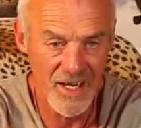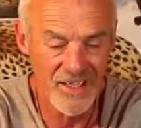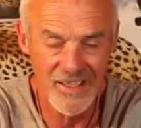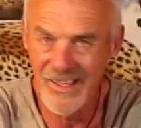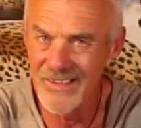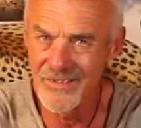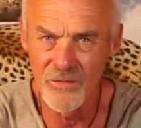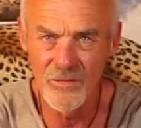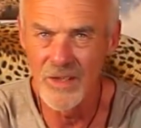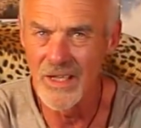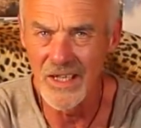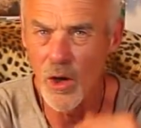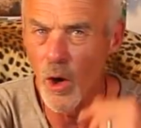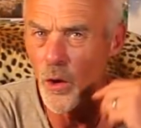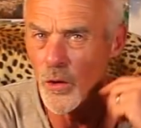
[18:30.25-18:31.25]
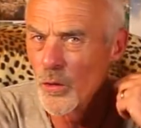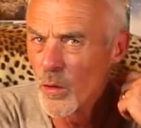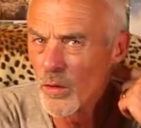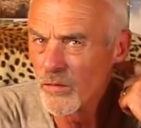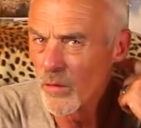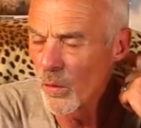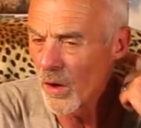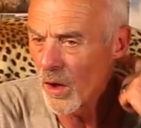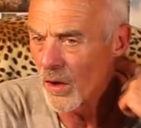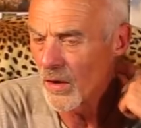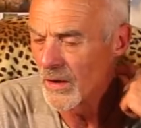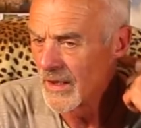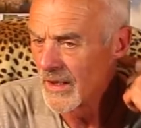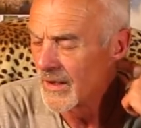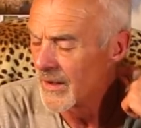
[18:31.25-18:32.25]
lake hasn't really got an awful
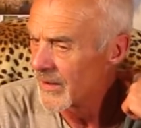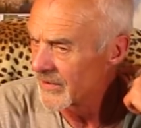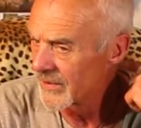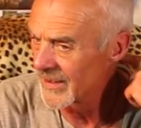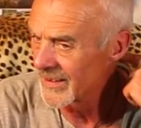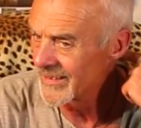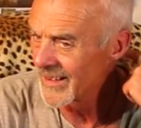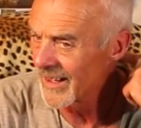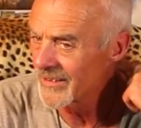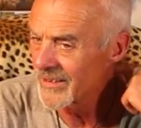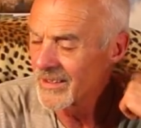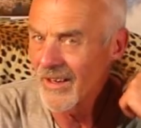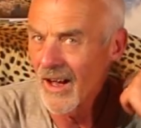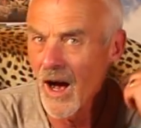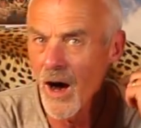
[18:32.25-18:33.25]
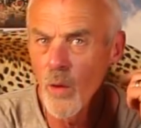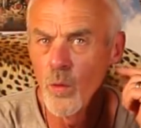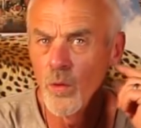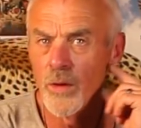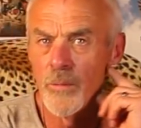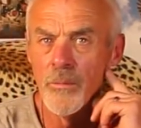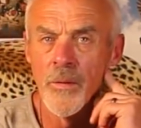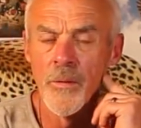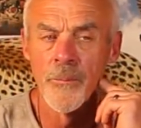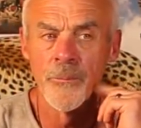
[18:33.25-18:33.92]
lot. So there's nothing to hold them.